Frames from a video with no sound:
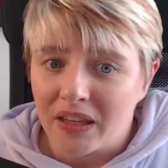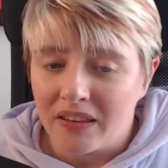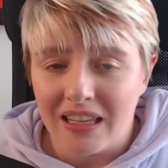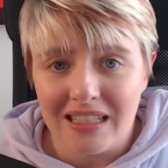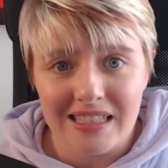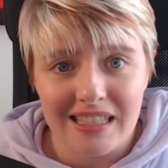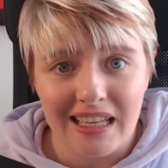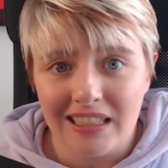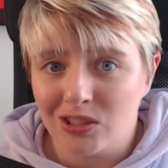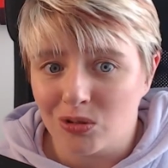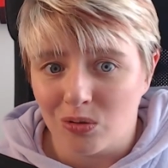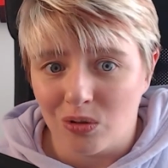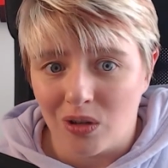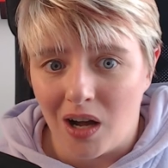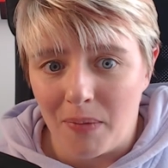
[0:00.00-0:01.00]
These things
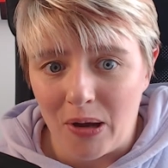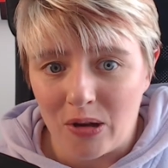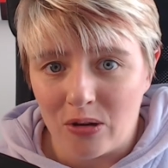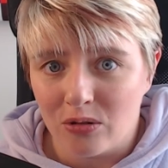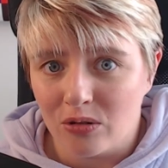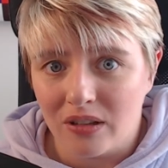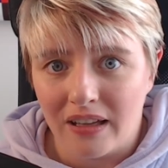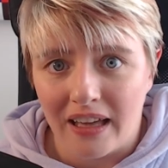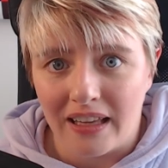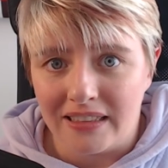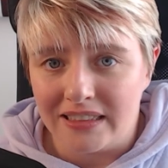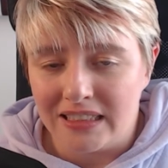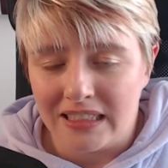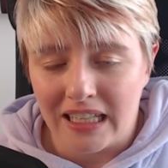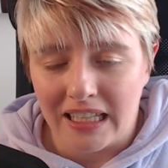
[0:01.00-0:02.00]
don't out
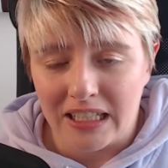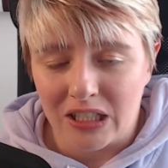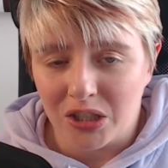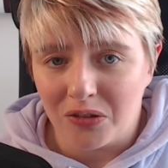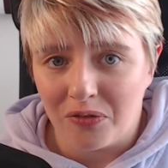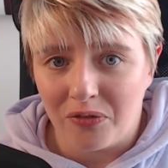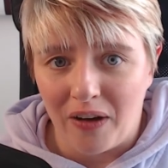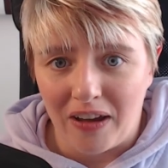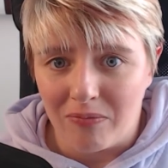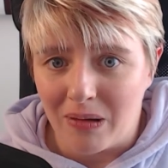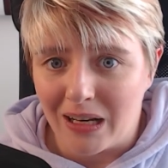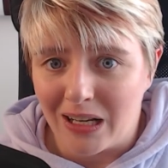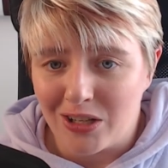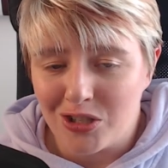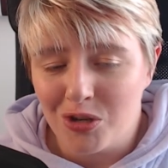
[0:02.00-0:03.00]
in like 5
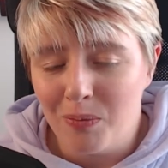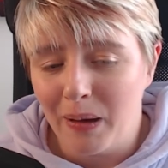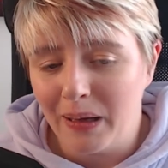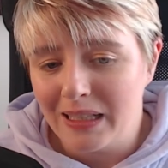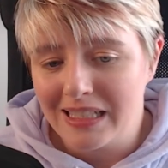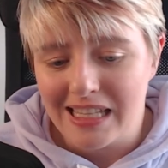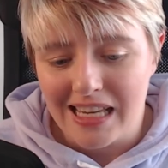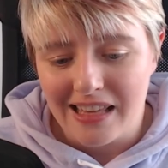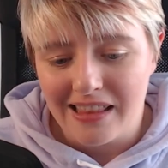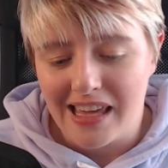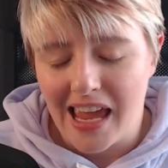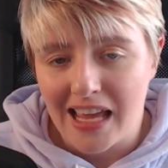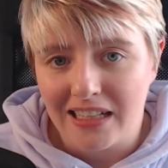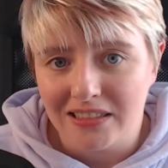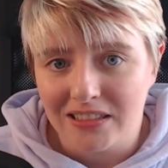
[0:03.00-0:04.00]
minutes. You might see at
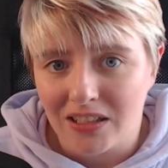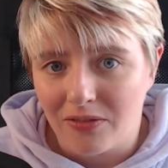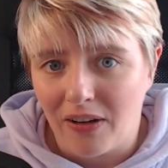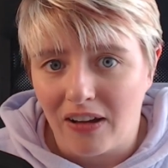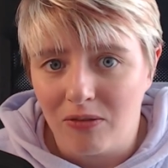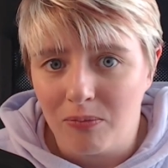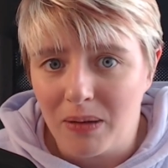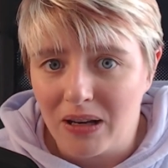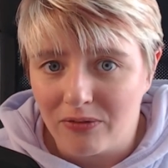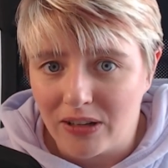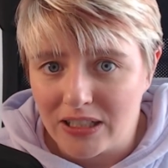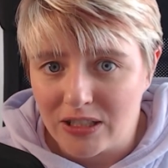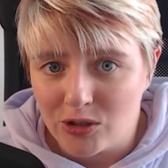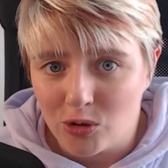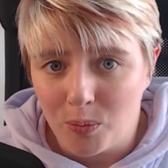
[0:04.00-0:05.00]
the end a 5-minute
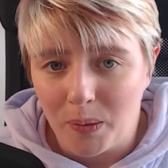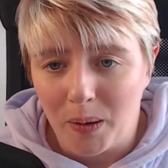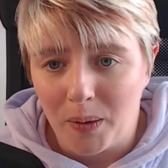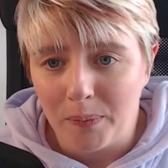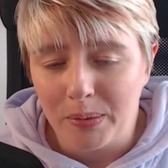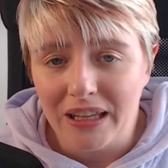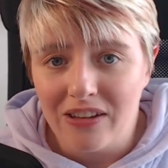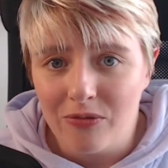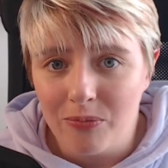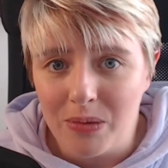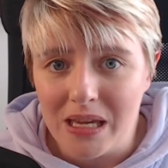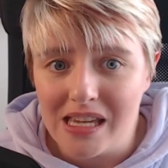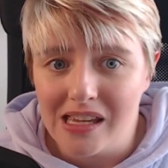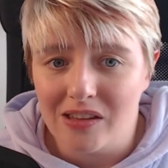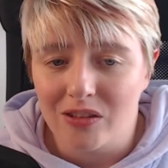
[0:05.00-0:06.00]
video, but believe
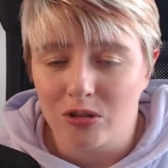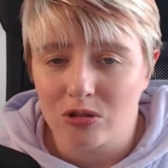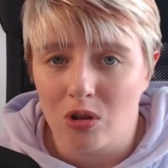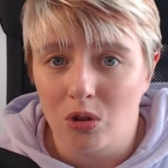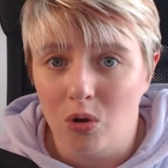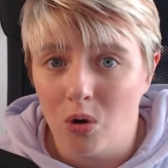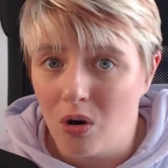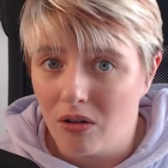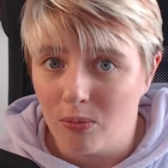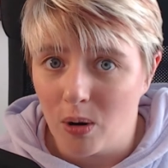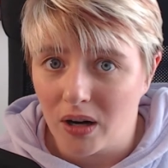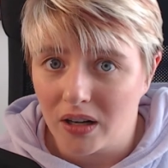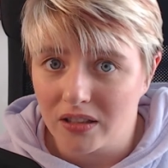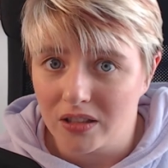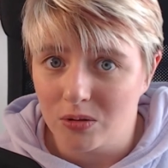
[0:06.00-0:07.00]
me, there's a lot of
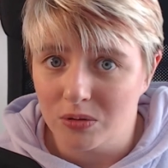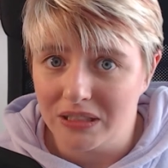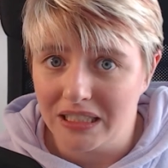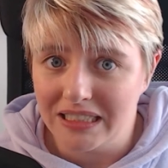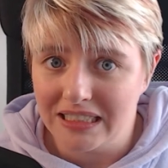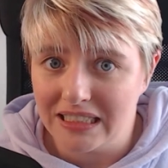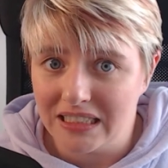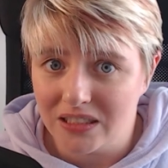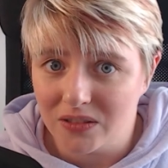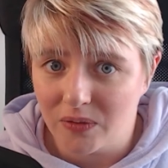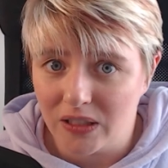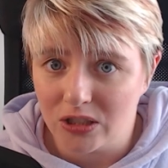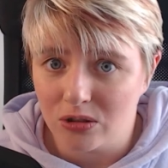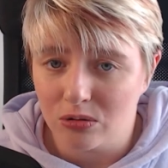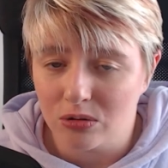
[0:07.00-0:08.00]
work that goes into these
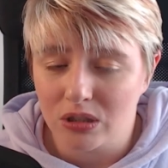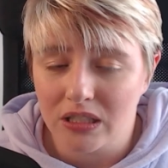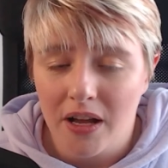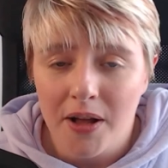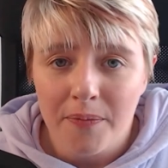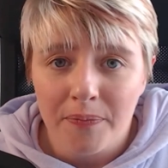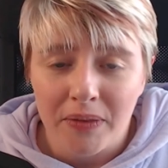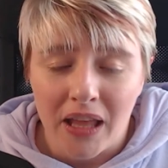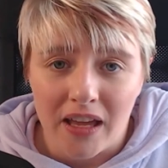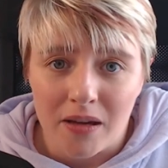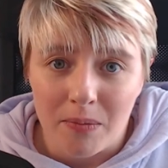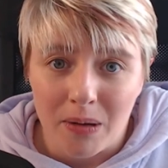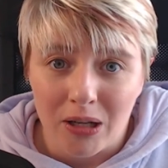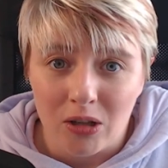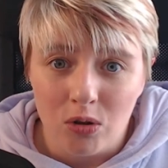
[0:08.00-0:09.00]
videos
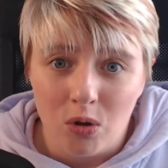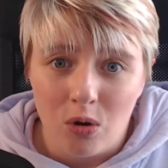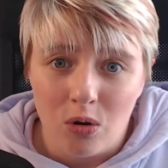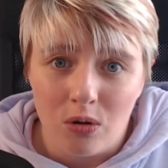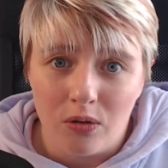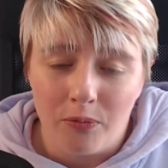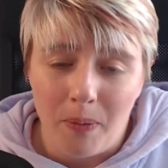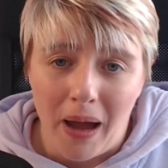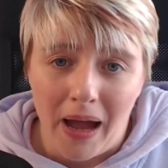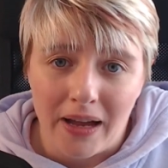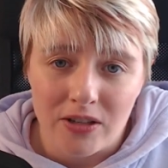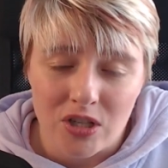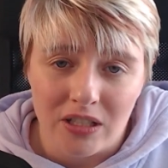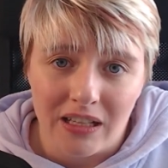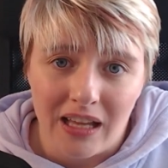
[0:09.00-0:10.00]
and a lot of
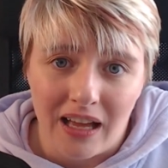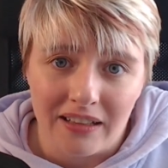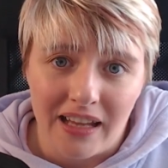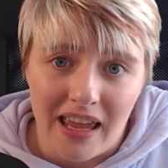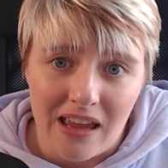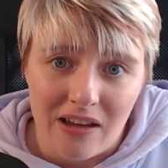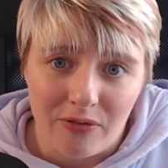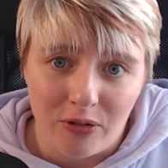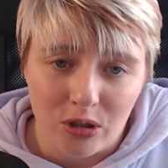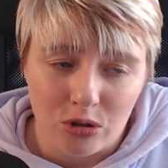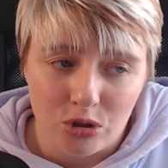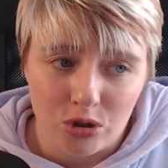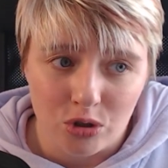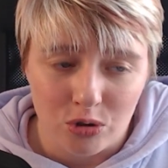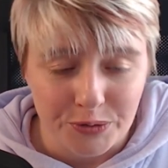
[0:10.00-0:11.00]
passion and
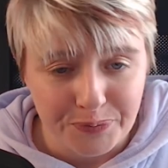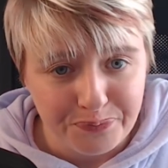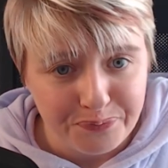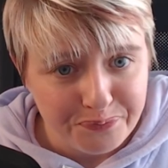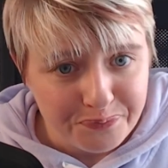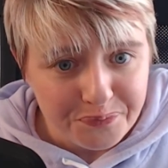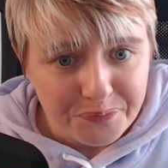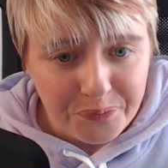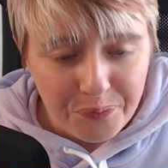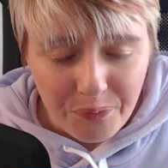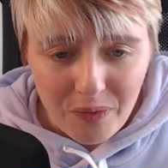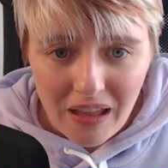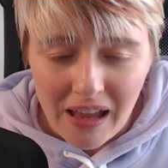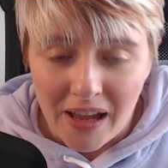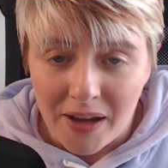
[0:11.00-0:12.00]
effort. So
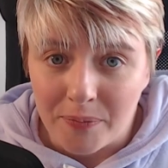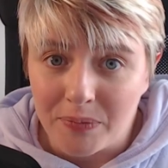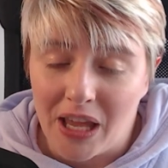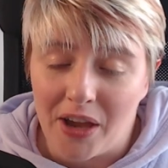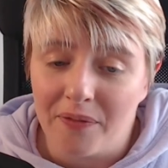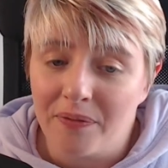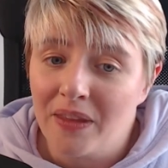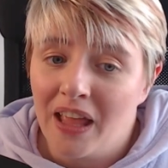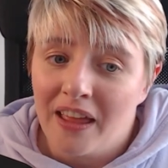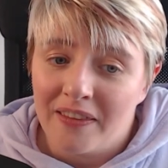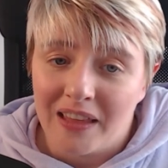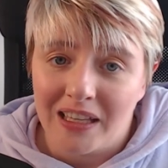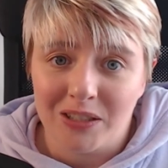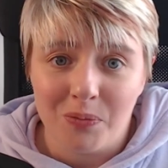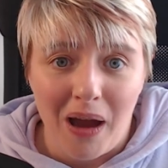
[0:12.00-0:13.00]

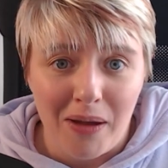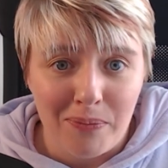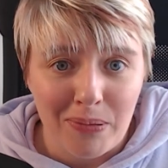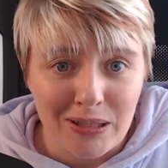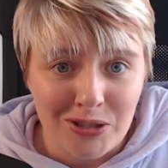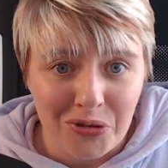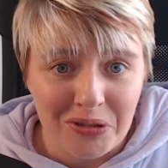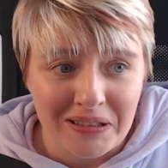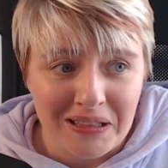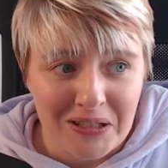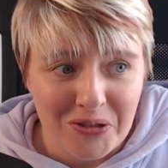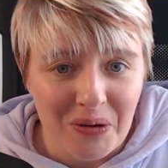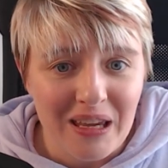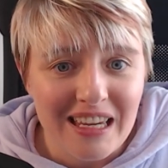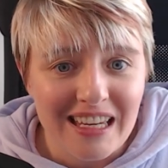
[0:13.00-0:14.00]
that's what I've been doing
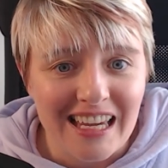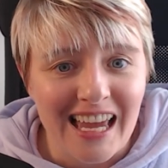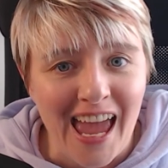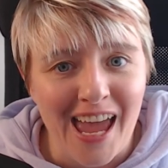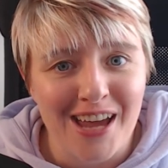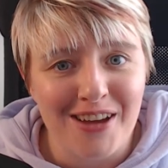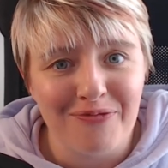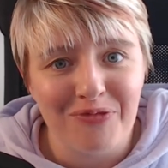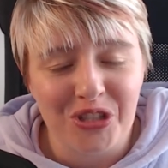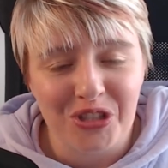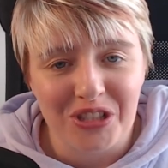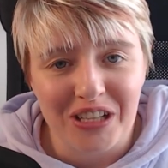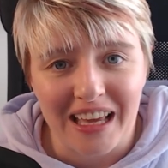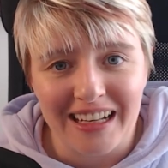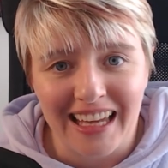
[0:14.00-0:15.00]
this week,
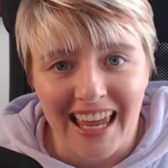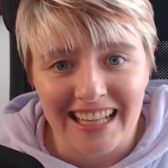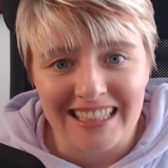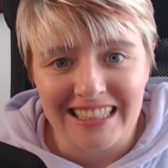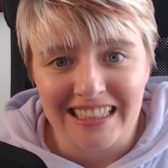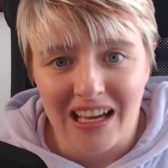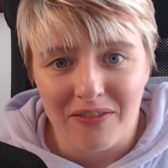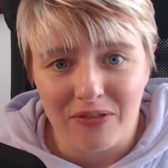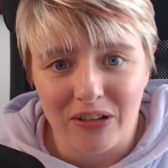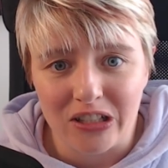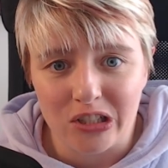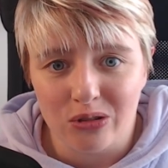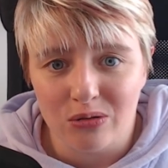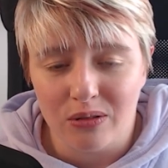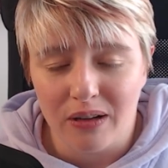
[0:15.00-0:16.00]
just kind of getting that
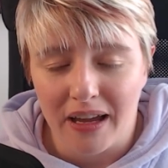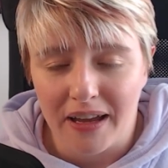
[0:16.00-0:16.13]
video